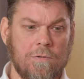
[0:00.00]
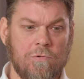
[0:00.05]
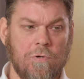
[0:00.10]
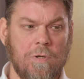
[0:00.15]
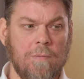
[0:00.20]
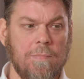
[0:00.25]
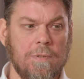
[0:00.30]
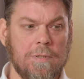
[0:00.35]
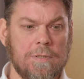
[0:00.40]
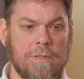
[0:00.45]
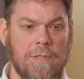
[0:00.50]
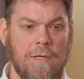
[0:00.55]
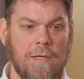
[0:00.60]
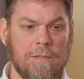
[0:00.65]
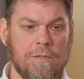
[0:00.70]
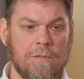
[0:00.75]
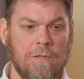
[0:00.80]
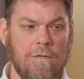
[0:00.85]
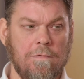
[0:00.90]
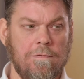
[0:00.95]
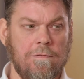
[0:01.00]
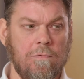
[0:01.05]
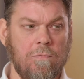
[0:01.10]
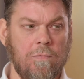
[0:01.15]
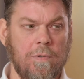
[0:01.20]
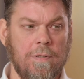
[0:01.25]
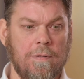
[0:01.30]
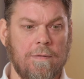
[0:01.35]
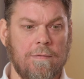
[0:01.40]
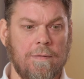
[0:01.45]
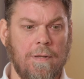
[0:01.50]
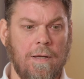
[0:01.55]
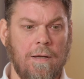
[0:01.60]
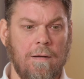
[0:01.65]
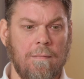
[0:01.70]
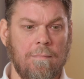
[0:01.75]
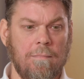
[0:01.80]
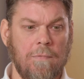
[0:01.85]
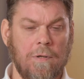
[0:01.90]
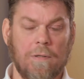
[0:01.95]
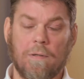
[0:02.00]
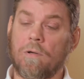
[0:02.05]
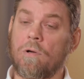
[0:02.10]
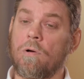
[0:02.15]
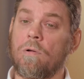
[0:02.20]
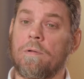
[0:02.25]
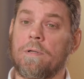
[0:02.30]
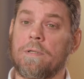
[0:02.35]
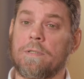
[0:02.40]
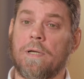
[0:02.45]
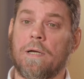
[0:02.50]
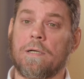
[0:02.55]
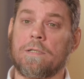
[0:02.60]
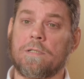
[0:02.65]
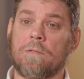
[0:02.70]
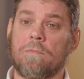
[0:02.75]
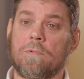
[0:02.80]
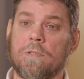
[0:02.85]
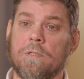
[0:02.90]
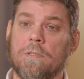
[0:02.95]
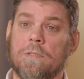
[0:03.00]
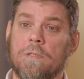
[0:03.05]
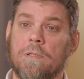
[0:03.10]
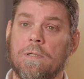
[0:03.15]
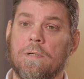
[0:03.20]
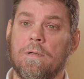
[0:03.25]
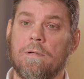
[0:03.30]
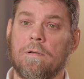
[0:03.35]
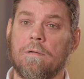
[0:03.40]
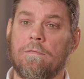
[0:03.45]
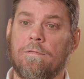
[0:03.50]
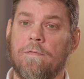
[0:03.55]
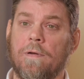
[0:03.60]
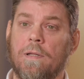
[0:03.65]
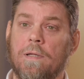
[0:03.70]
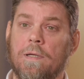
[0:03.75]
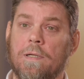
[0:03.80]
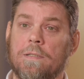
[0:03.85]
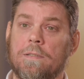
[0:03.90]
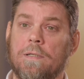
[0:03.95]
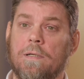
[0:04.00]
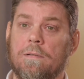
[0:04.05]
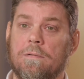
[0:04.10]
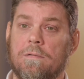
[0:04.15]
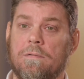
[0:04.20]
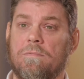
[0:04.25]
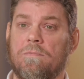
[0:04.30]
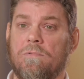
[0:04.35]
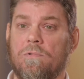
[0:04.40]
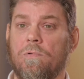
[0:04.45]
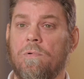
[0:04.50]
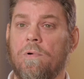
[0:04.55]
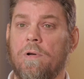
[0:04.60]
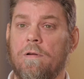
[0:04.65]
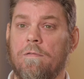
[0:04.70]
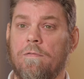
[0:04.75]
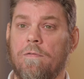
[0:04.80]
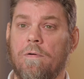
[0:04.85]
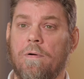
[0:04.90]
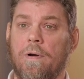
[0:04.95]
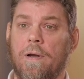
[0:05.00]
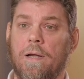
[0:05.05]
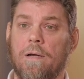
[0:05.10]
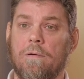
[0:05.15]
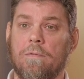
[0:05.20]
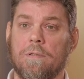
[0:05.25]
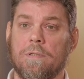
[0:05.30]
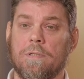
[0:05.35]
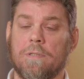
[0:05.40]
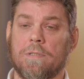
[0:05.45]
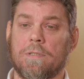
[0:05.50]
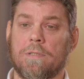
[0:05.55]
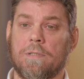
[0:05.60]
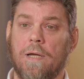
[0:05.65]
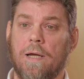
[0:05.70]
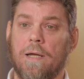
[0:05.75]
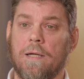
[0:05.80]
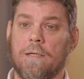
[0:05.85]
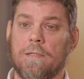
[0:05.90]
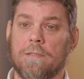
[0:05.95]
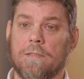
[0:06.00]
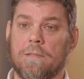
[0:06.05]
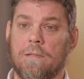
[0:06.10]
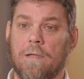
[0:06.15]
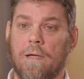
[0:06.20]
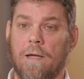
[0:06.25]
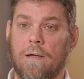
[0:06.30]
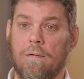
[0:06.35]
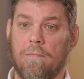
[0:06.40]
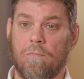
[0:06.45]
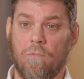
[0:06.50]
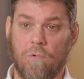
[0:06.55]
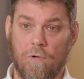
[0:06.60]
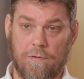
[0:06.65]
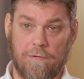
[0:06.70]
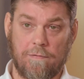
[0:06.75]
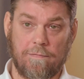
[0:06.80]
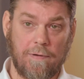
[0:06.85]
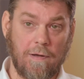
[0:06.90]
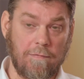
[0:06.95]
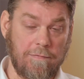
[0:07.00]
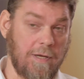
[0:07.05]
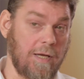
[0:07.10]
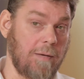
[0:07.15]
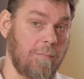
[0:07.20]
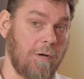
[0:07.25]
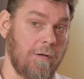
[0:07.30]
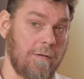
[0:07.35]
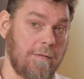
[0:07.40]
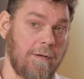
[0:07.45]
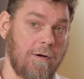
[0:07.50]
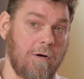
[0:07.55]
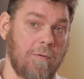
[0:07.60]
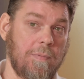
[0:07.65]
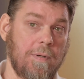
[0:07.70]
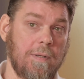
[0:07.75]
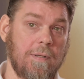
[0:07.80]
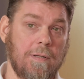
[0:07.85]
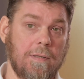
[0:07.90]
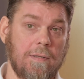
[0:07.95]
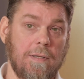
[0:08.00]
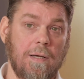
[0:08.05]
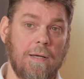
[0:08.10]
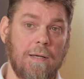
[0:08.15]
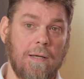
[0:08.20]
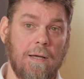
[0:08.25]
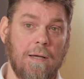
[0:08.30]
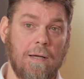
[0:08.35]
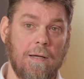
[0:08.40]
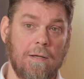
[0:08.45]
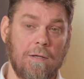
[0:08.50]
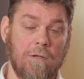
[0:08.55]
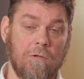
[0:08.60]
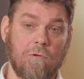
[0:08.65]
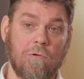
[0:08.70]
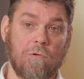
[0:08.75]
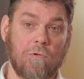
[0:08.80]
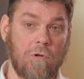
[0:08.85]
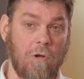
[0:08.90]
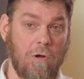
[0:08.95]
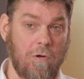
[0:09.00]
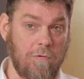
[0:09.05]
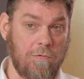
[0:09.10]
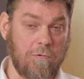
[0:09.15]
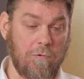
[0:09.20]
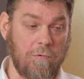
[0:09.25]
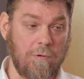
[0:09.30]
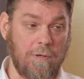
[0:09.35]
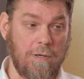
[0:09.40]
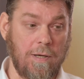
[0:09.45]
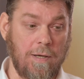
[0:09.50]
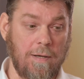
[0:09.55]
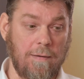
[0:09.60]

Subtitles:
treatment starts off with what they call induction, which is a fairly intense 24 hours, days worth of chemotherapy that they go through